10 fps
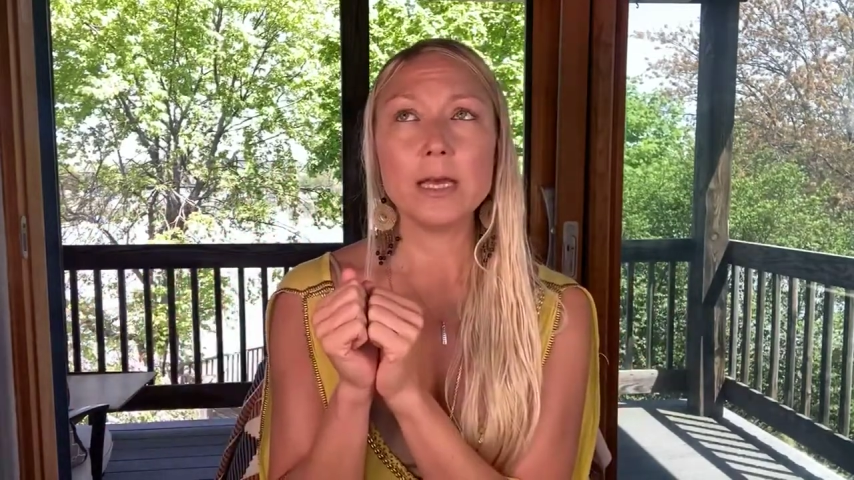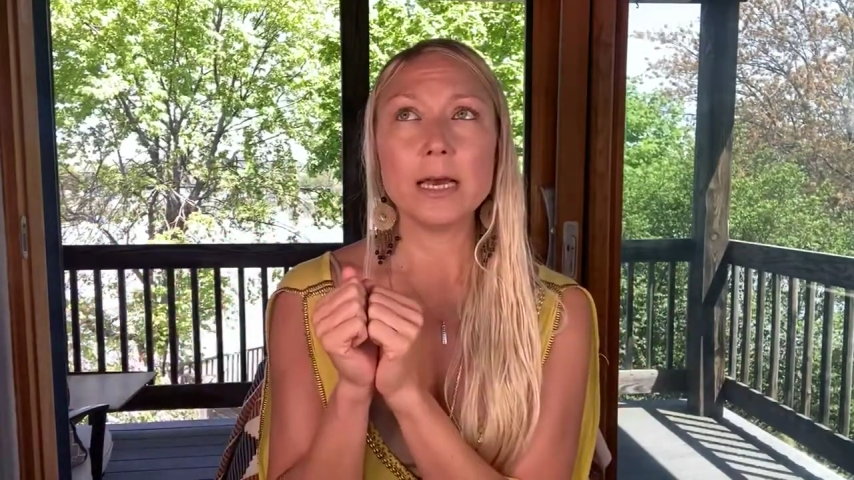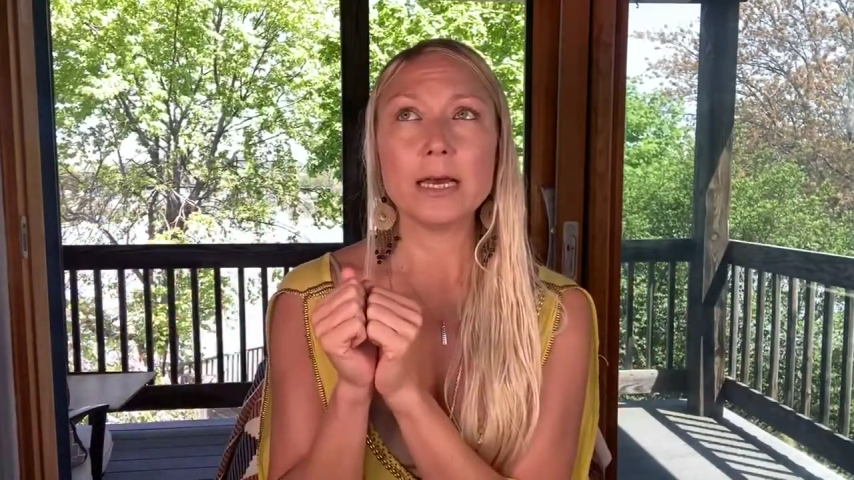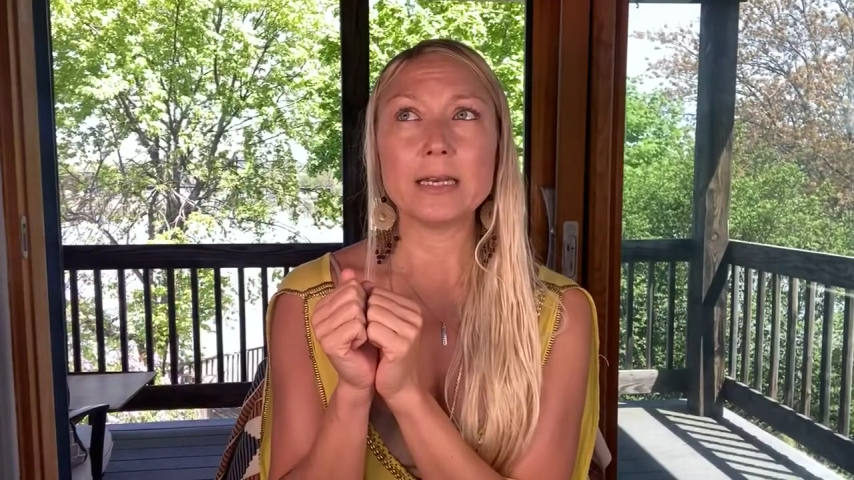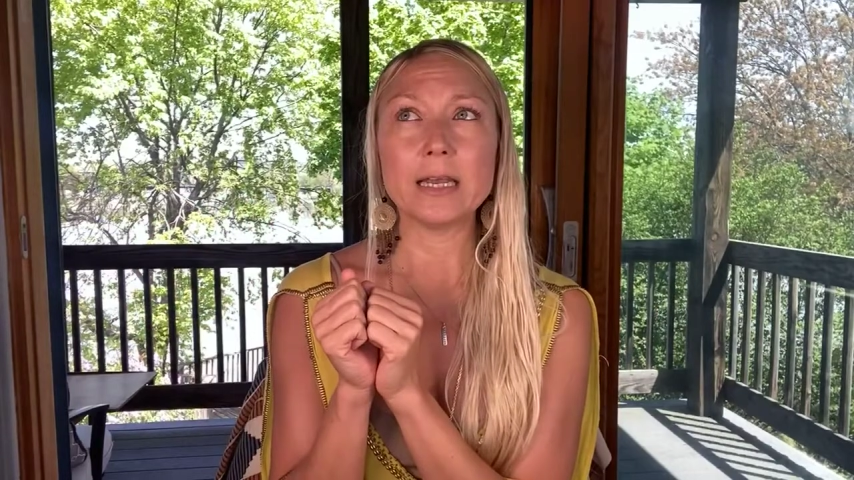
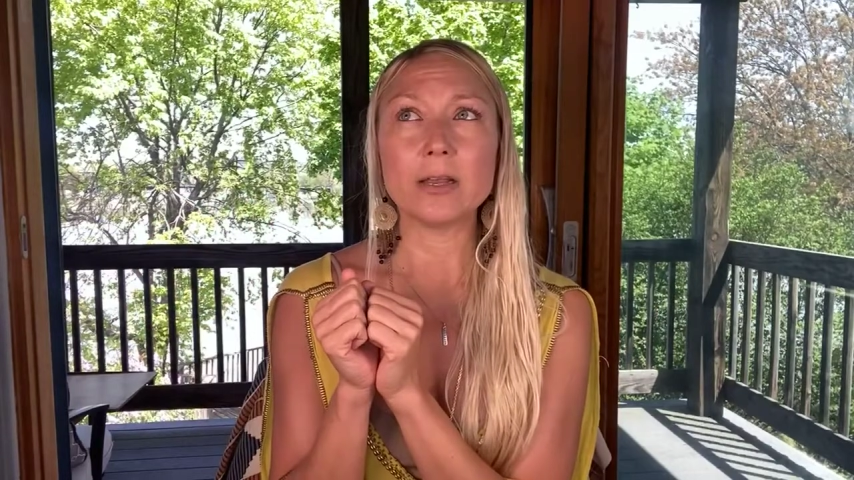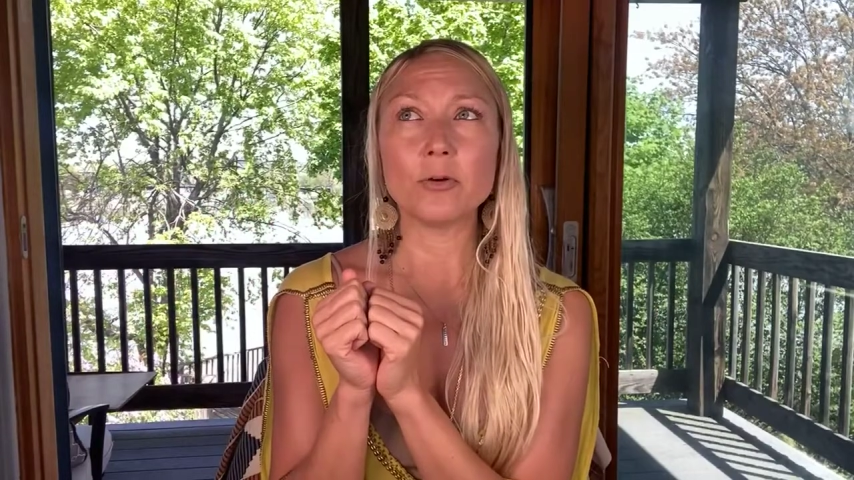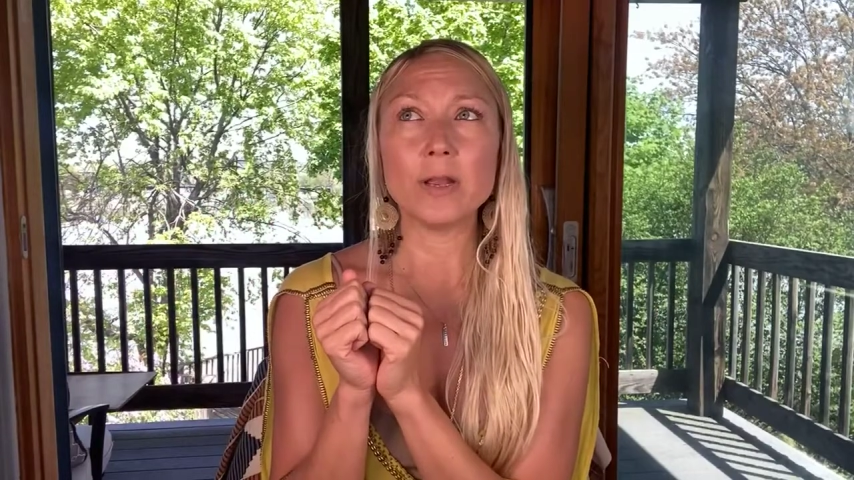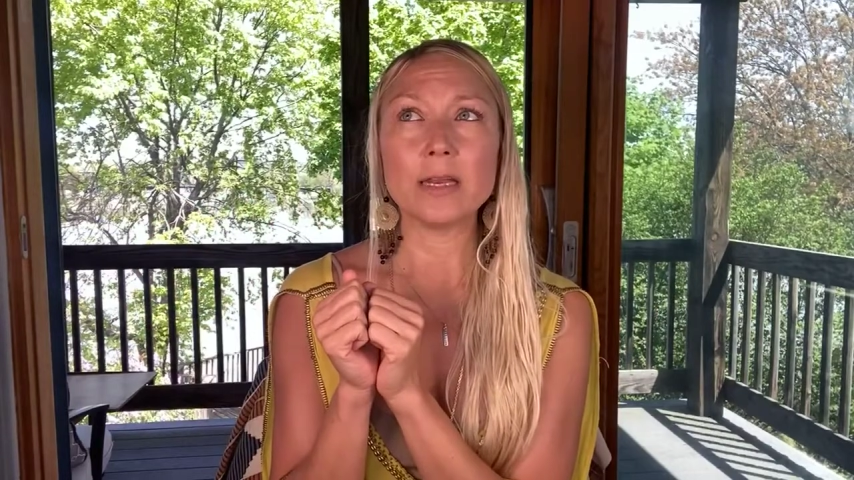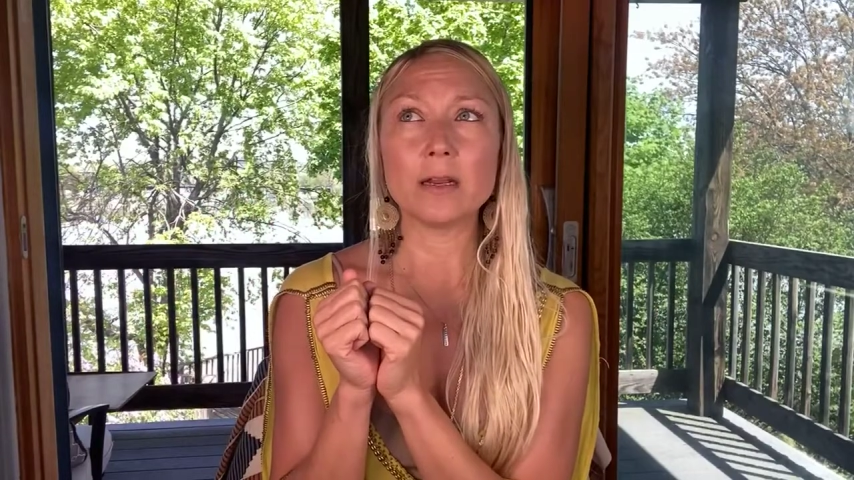and it
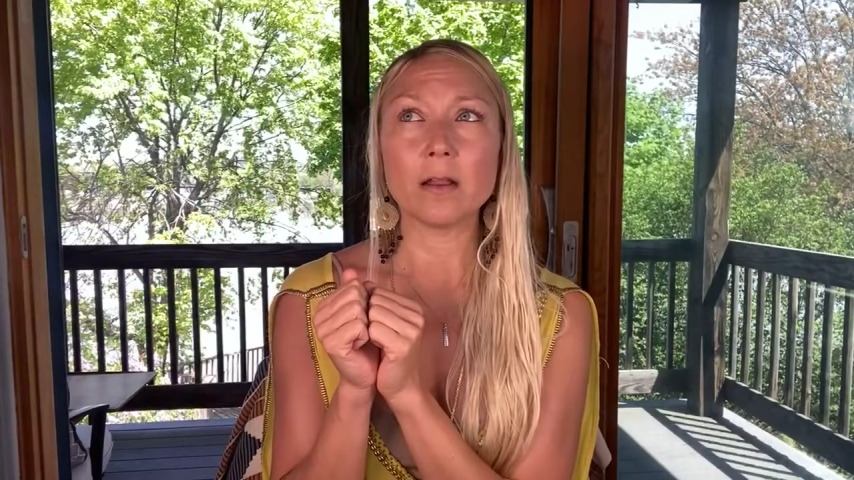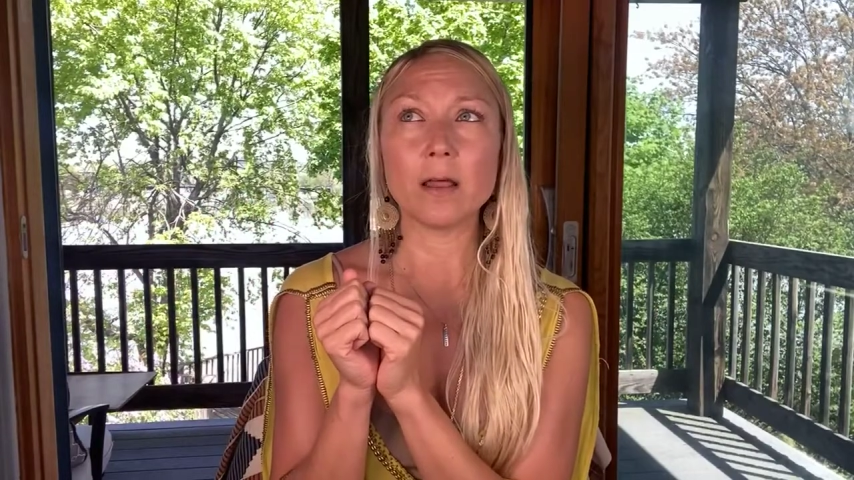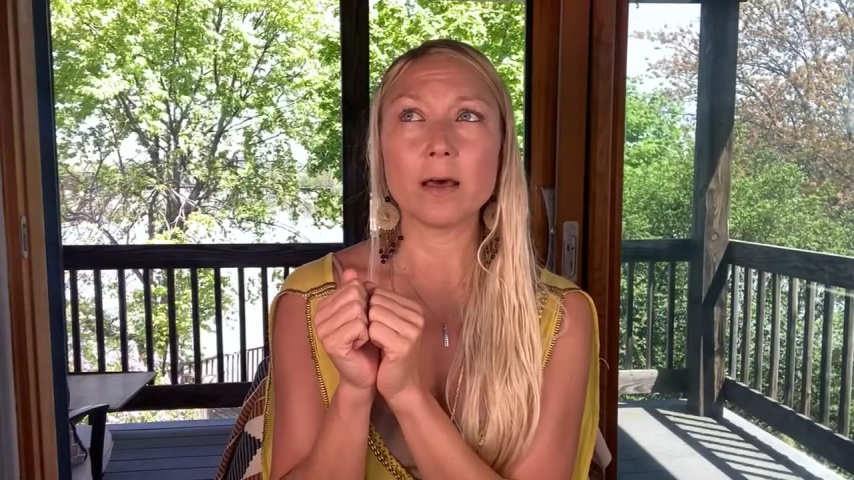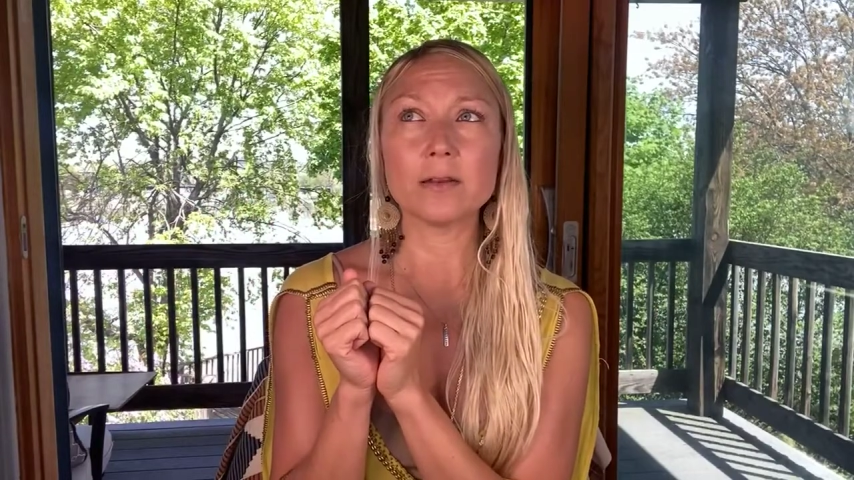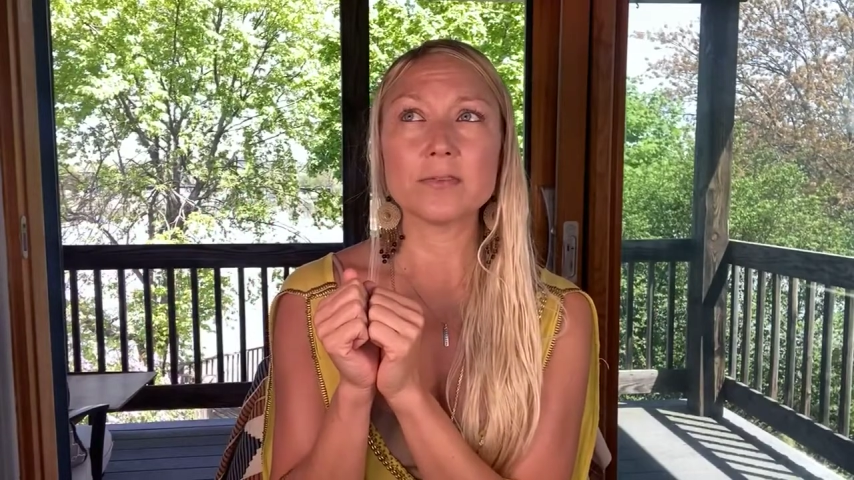created a
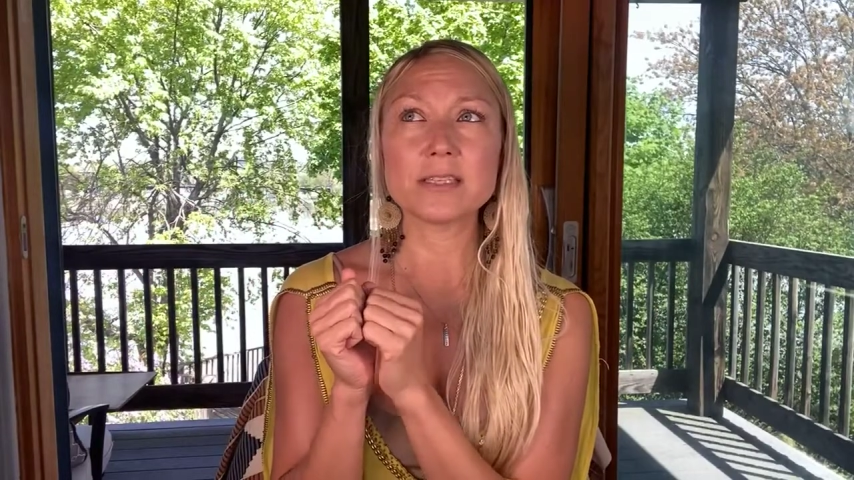lot of